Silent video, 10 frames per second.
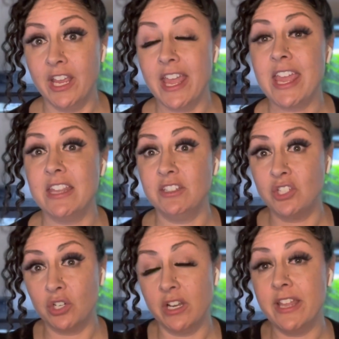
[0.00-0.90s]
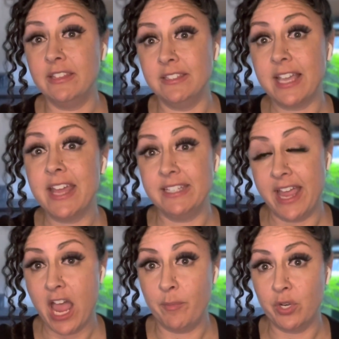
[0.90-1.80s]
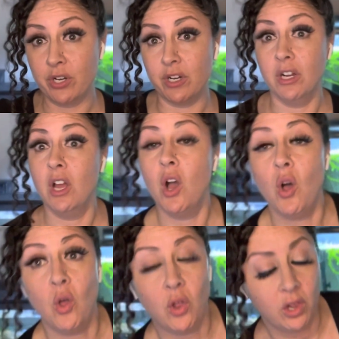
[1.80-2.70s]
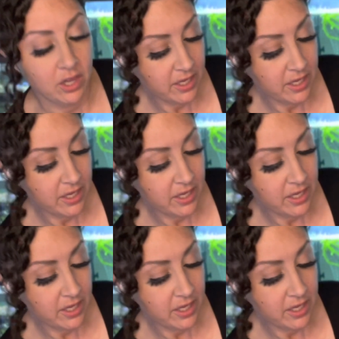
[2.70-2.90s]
inside diameter hole.